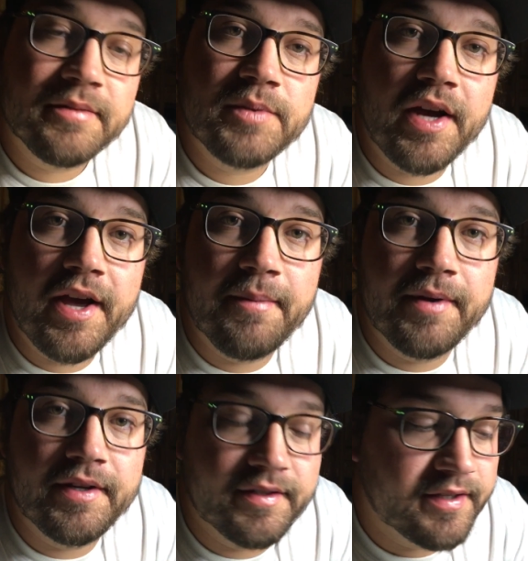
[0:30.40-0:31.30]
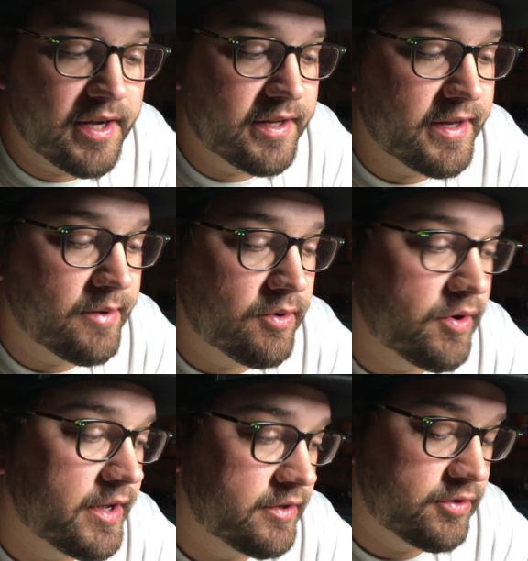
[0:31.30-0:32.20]
some time and decided that I will go
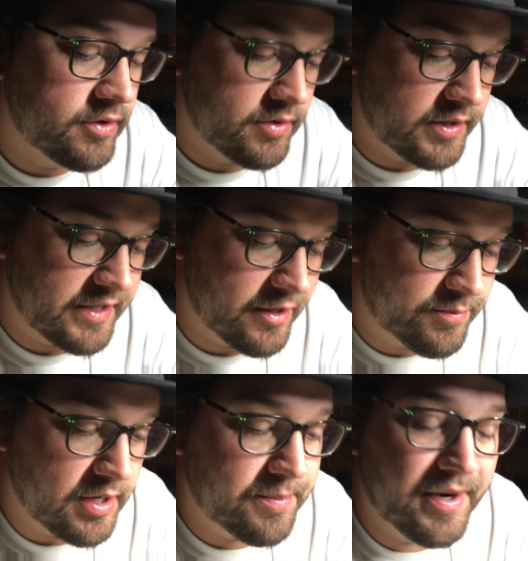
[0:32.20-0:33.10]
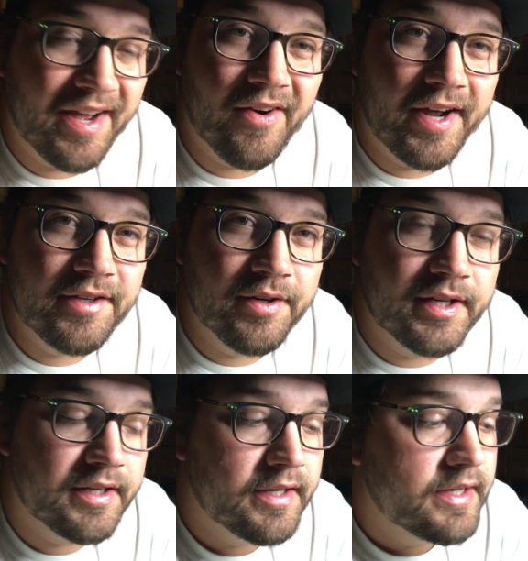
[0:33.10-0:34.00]
ahead and do a tire prep on how I do
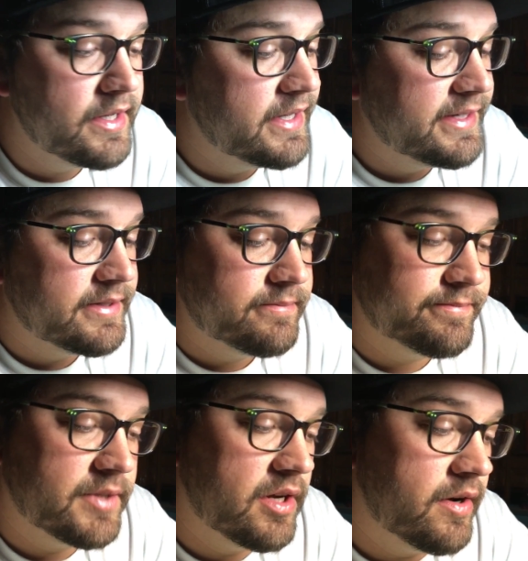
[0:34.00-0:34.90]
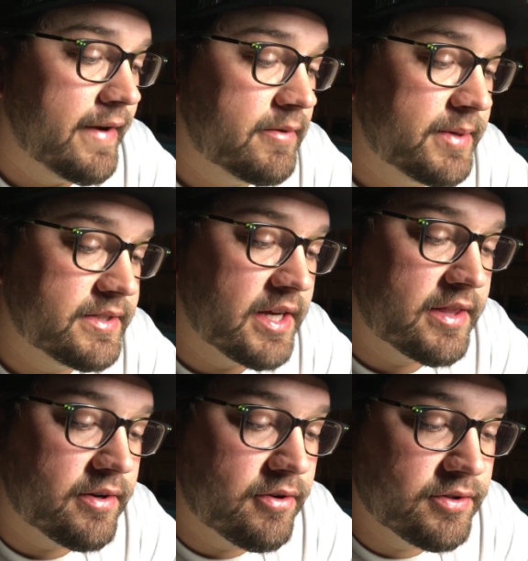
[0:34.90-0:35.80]
it. You know, everybody's got
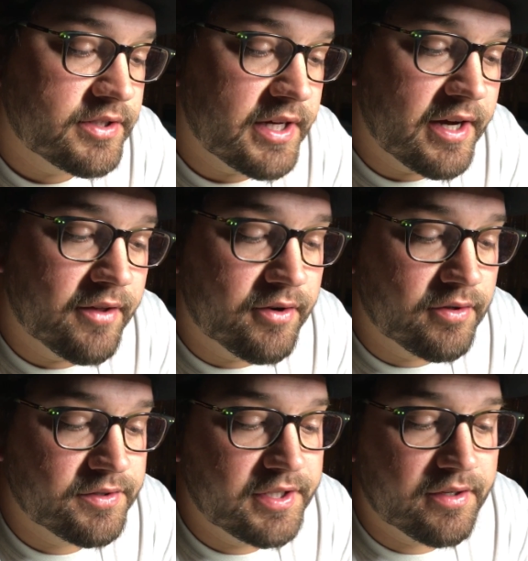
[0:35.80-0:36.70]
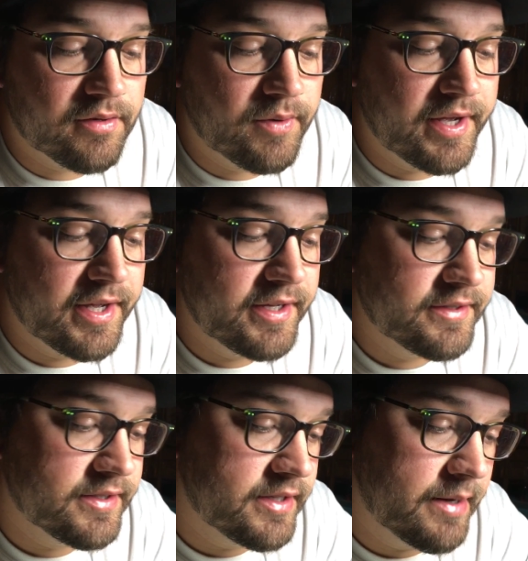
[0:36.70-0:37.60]
their own style and their own secret
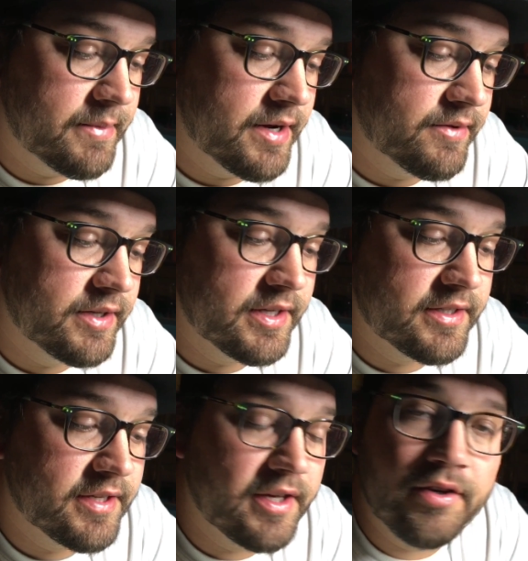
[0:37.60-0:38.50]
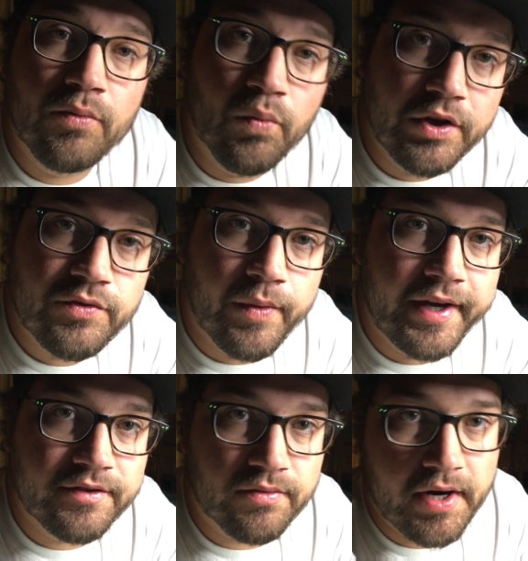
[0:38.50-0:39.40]
ways, and I'm not really going to tell you which way
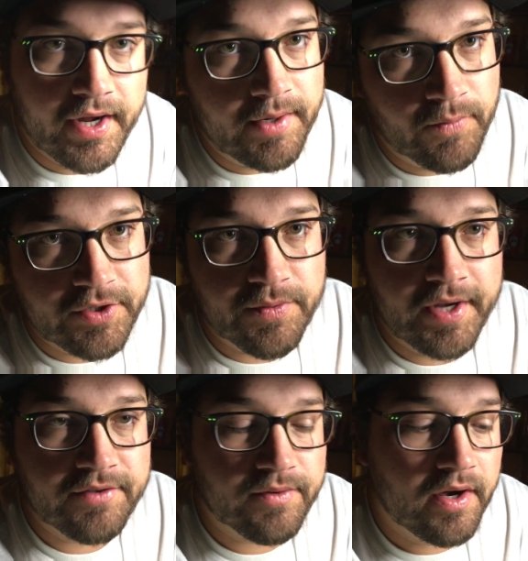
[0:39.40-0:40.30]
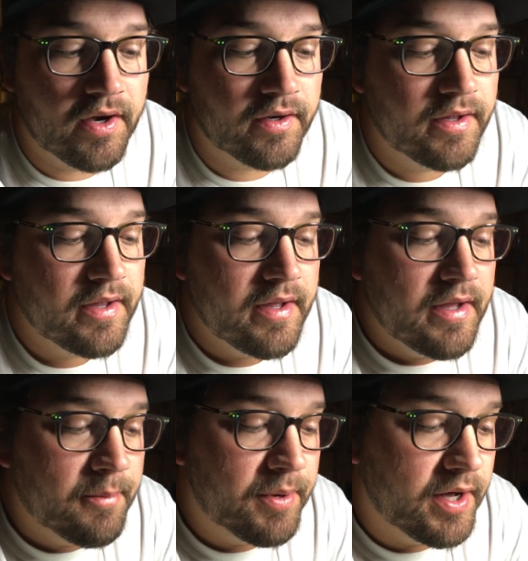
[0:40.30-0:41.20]
is right and which way is wrong.
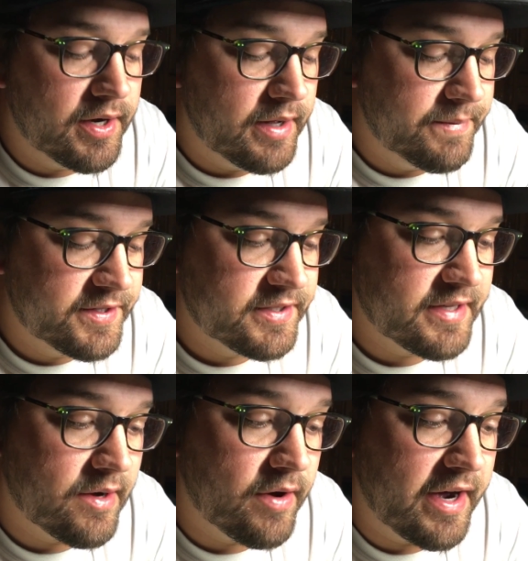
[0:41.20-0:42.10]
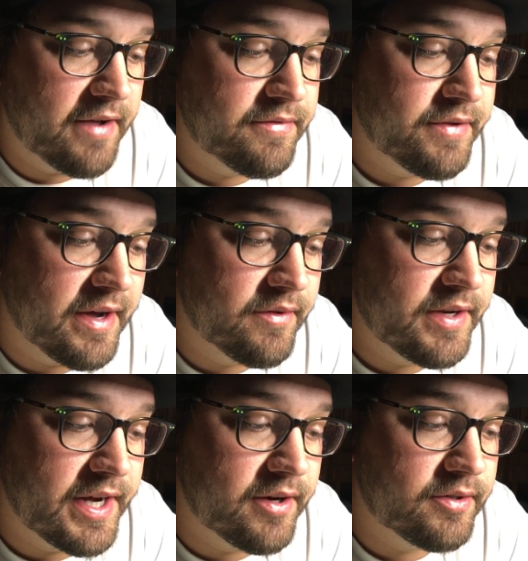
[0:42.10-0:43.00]
But this is how I've found
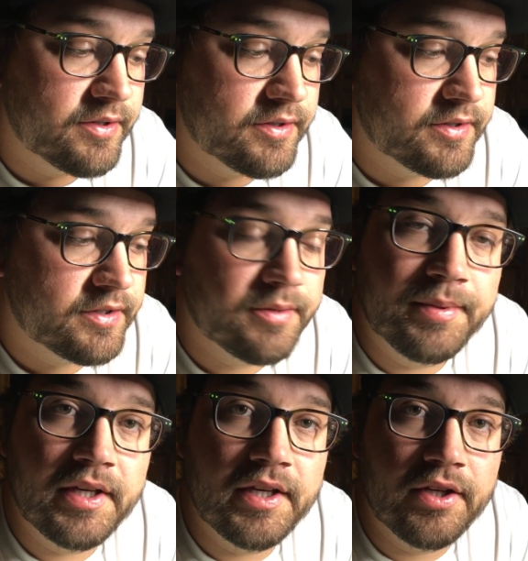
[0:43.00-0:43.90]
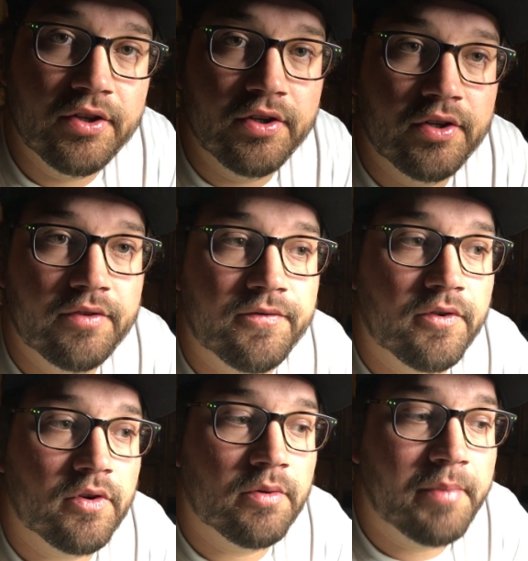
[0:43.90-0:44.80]
out to be good
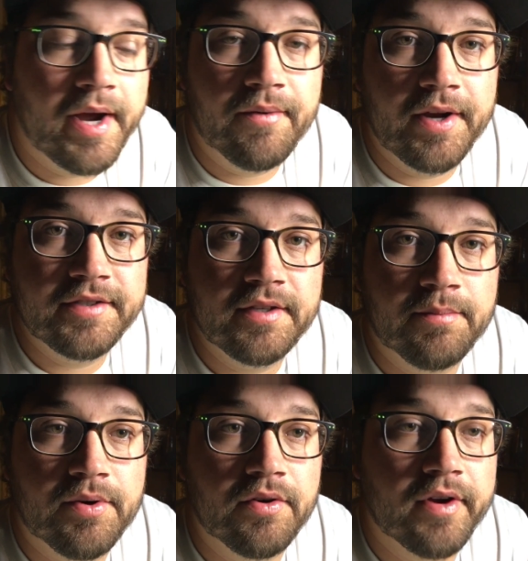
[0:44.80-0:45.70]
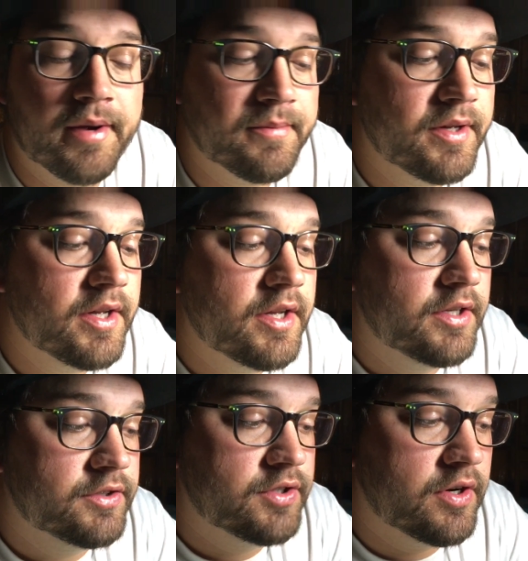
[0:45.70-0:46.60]
for my racing program.
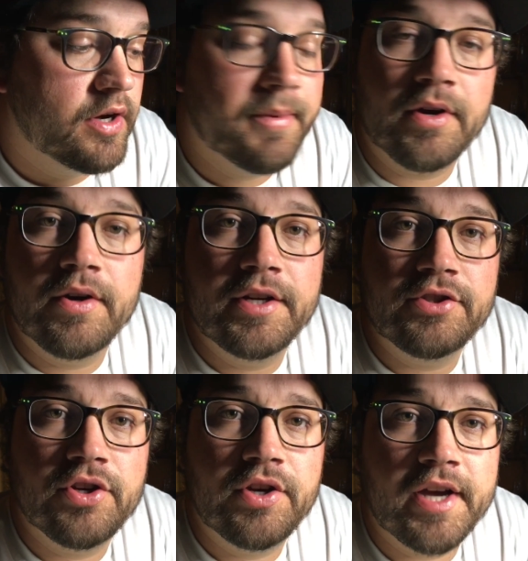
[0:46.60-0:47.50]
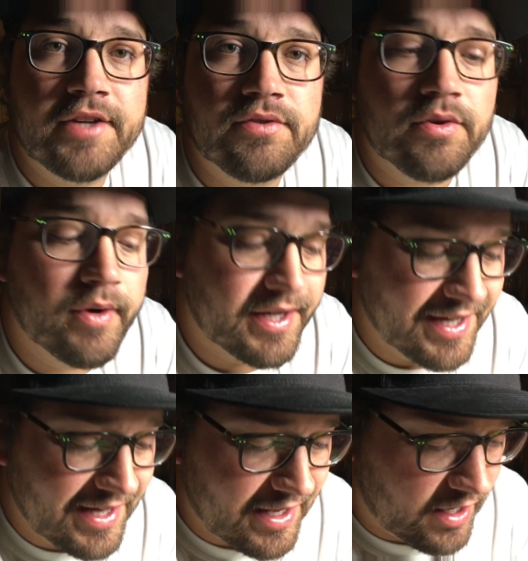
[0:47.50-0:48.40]
So I'm going to go ahead and show you guys real quick.
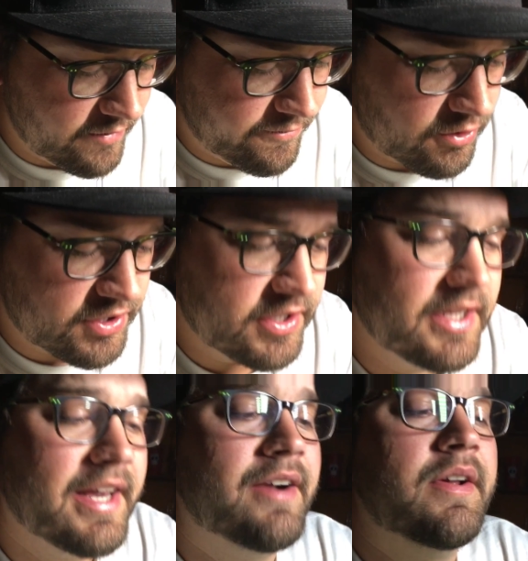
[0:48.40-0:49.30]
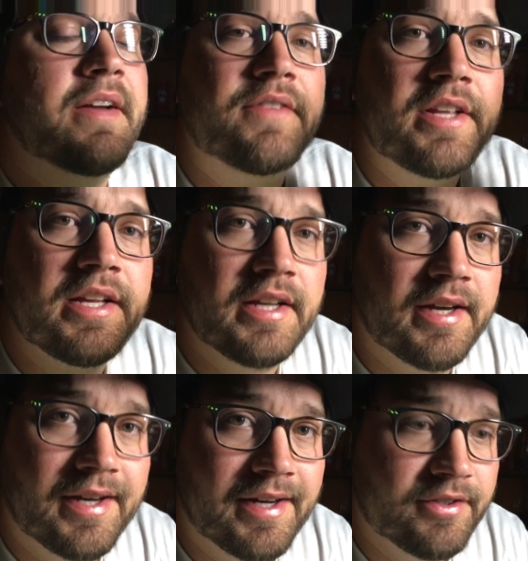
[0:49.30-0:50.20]
Unfortunately, I don't have any
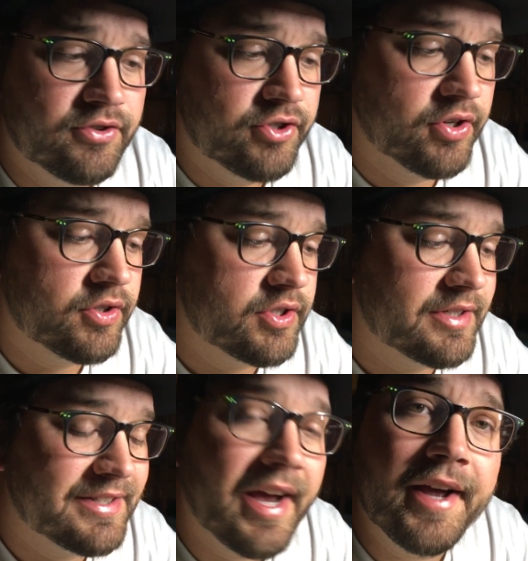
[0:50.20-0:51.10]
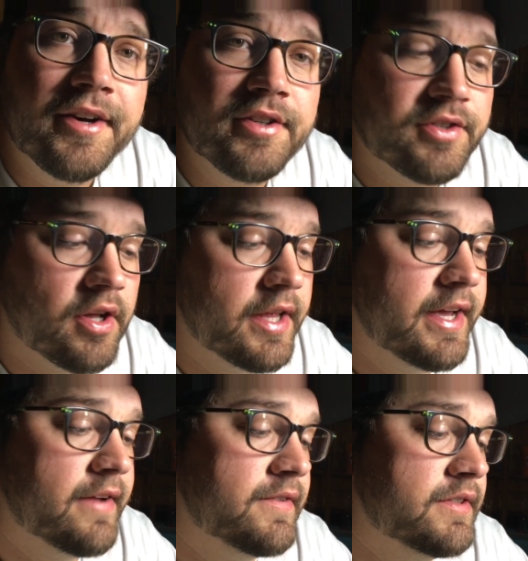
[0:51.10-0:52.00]
dirt tires. All I
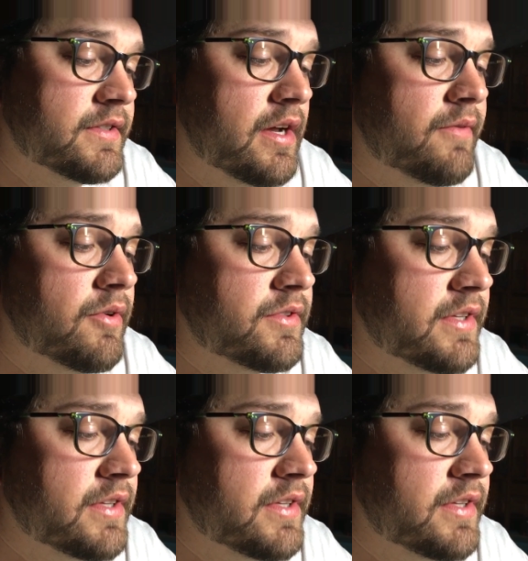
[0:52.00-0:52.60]
have is on-road